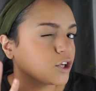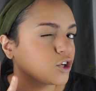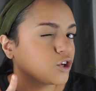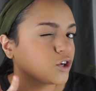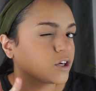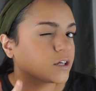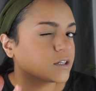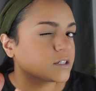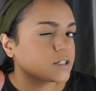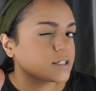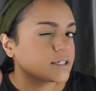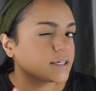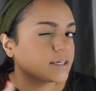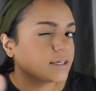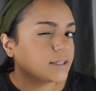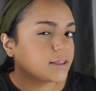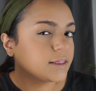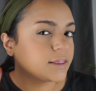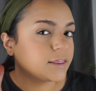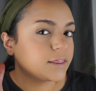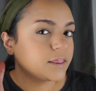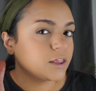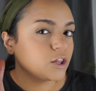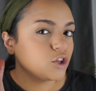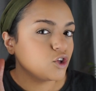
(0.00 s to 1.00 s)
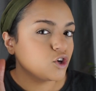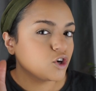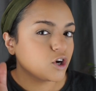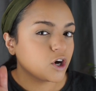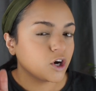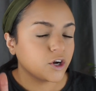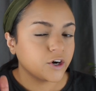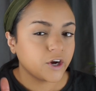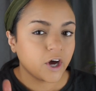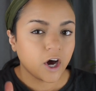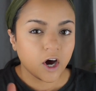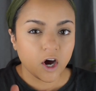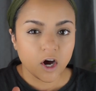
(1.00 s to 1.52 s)
You
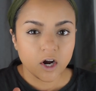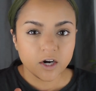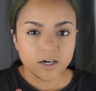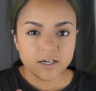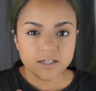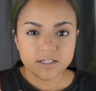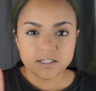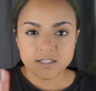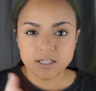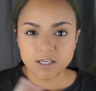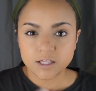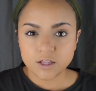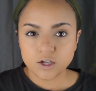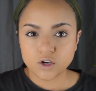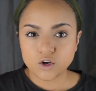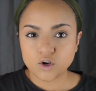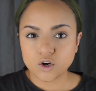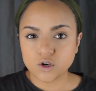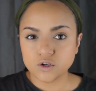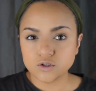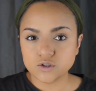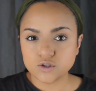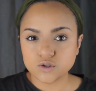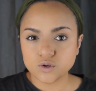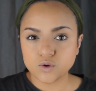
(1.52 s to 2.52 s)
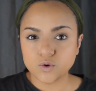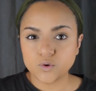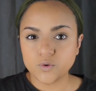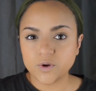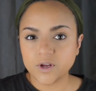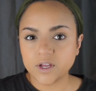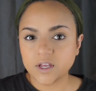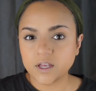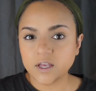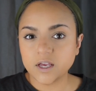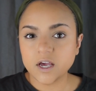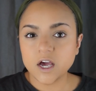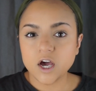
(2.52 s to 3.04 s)
can hardly see the
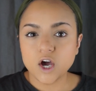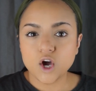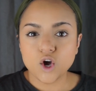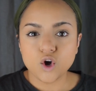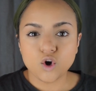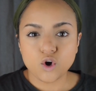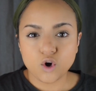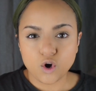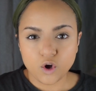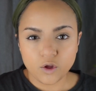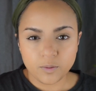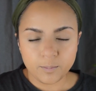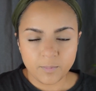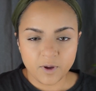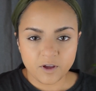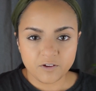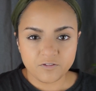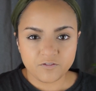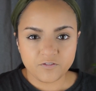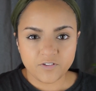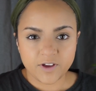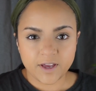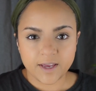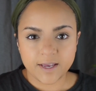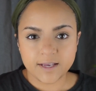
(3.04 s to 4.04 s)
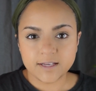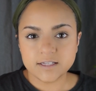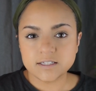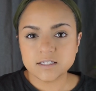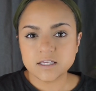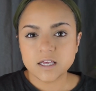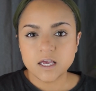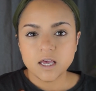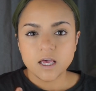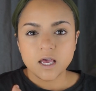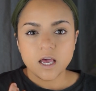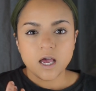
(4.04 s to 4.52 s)
contouring on my face.